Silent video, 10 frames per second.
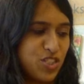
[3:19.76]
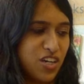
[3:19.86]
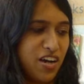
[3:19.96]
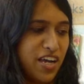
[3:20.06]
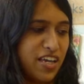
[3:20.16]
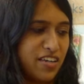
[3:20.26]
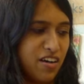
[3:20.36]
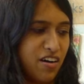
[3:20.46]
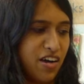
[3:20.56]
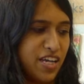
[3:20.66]
shy and
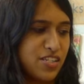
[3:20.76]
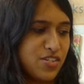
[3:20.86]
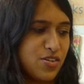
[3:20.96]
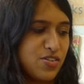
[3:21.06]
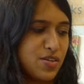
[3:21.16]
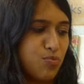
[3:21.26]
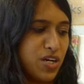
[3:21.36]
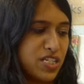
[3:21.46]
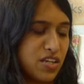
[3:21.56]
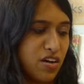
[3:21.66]
hide using
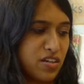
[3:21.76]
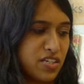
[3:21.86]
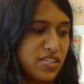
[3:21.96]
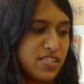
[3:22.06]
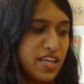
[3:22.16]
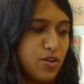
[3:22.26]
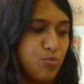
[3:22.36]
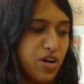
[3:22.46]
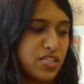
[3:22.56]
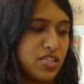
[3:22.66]
my darkness and a
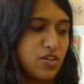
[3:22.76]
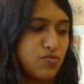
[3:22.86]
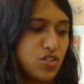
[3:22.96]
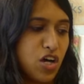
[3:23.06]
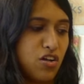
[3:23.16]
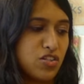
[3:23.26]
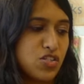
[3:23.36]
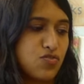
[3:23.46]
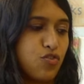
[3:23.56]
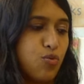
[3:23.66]
branding of
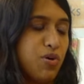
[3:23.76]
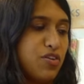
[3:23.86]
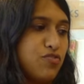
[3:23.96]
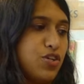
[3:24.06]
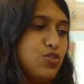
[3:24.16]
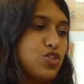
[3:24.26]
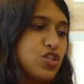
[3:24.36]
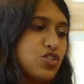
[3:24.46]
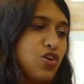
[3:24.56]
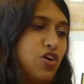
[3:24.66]
dots for my
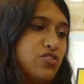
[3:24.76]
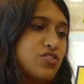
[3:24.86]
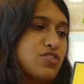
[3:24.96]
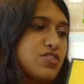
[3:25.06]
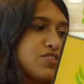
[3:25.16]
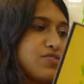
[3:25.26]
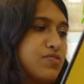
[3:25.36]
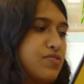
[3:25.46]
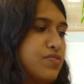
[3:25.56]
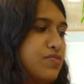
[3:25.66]
future tots.
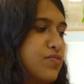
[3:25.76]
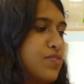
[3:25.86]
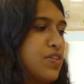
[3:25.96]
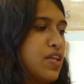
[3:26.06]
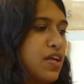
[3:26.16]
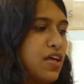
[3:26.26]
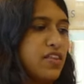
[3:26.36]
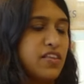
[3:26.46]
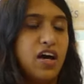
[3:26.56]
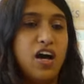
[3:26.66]

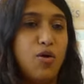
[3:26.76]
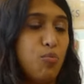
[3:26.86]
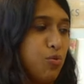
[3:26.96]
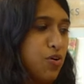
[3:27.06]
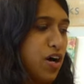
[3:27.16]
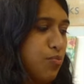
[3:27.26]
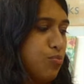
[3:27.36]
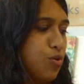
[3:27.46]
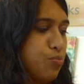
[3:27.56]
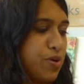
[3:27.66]
The humble,
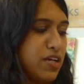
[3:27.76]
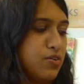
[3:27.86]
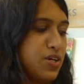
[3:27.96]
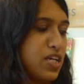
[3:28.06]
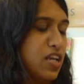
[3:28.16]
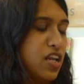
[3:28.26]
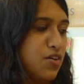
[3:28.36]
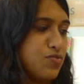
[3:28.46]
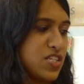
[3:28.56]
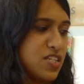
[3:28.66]
humble penguin
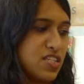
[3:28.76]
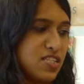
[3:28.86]
loves to